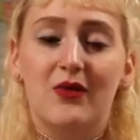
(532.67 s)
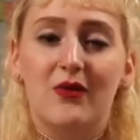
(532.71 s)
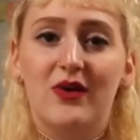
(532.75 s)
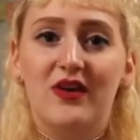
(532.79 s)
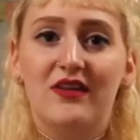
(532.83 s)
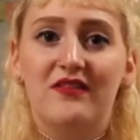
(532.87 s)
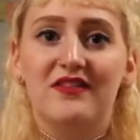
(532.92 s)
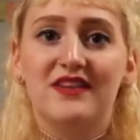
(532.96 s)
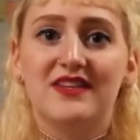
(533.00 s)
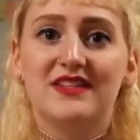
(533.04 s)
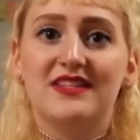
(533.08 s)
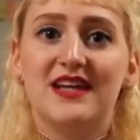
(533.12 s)
one
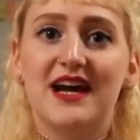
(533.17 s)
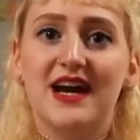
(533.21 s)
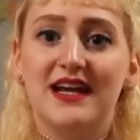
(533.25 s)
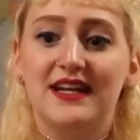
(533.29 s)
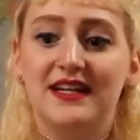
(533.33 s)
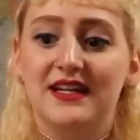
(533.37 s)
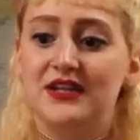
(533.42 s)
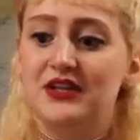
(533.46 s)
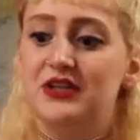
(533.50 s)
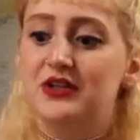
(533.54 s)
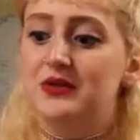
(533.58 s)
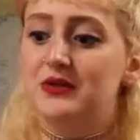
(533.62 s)
of the
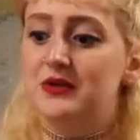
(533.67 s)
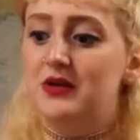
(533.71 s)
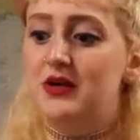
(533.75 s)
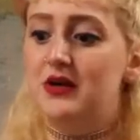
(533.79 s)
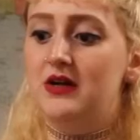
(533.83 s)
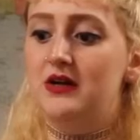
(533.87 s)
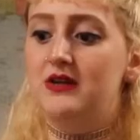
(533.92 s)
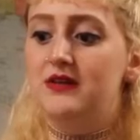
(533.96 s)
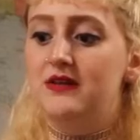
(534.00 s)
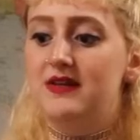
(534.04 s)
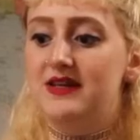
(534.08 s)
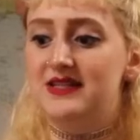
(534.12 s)
side, and you're
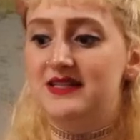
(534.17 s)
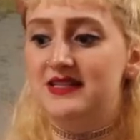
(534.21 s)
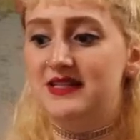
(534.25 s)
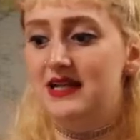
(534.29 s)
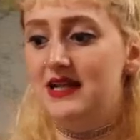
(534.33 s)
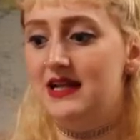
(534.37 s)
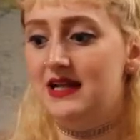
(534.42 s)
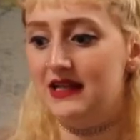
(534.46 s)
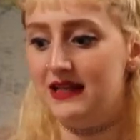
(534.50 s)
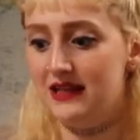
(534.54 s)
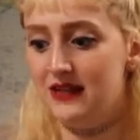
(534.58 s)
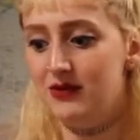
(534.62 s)
on this
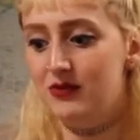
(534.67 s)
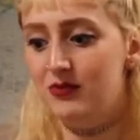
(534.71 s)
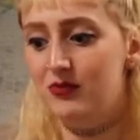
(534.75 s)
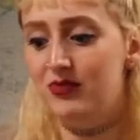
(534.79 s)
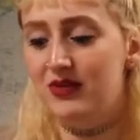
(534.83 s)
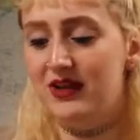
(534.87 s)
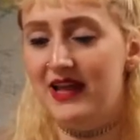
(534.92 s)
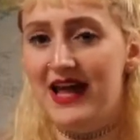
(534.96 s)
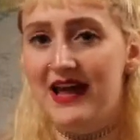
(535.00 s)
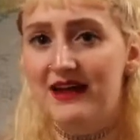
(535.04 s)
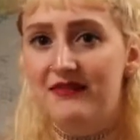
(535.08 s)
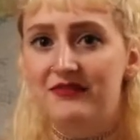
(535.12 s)
little
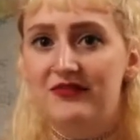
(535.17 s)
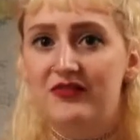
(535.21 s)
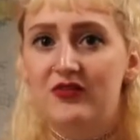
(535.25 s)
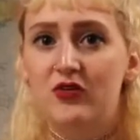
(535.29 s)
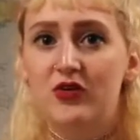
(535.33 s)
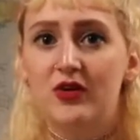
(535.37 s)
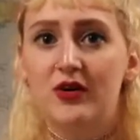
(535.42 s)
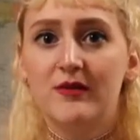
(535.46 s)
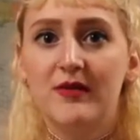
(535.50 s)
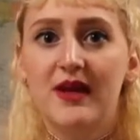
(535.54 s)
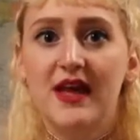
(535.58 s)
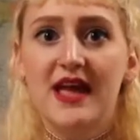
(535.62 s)

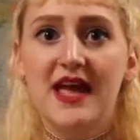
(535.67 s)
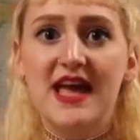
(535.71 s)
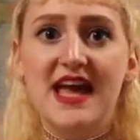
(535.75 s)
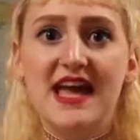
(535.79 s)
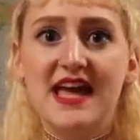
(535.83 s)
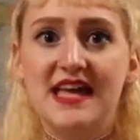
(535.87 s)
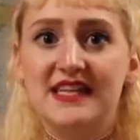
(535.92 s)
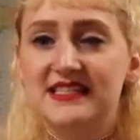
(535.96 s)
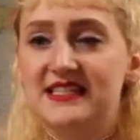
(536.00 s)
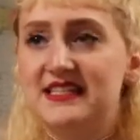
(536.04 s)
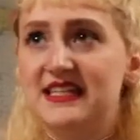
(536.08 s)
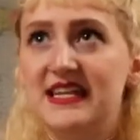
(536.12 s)
platform
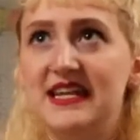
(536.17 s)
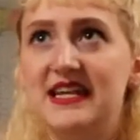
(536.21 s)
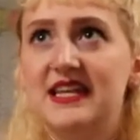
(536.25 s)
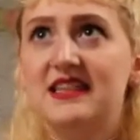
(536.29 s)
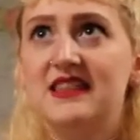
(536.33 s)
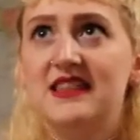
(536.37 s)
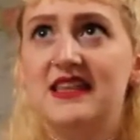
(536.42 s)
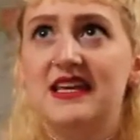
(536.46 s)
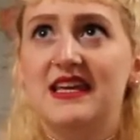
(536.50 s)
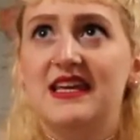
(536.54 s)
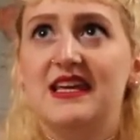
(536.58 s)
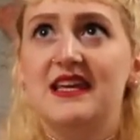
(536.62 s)

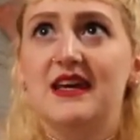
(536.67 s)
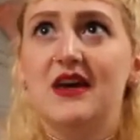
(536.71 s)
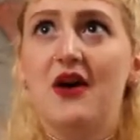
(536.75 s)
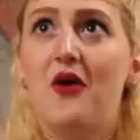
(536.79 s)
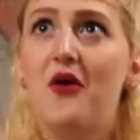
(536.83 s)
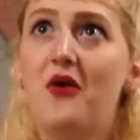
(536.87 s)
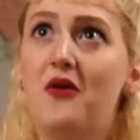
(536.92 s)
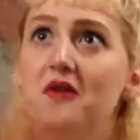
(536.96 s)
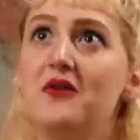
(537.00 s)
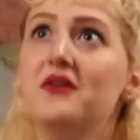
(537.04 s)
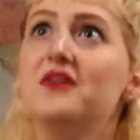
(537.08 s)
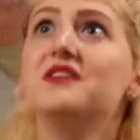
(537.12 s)
seeing the
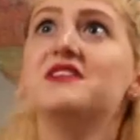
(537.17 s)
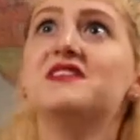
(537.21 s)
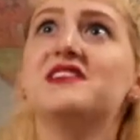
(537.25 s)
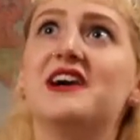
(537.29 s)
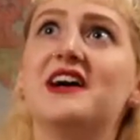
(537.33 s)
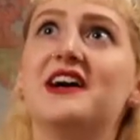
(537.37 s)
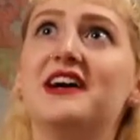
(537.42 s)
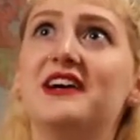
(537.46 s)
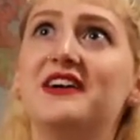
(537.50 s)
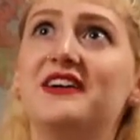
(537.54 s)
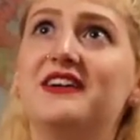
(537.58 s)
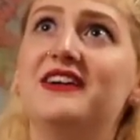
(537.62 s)
whole
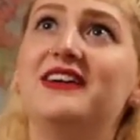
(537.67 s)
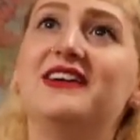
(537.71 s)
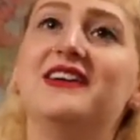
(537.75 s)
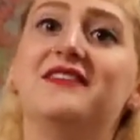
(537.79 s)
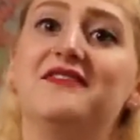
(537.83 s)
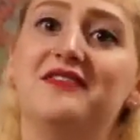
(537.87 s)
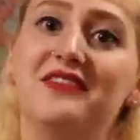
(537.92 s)
entirety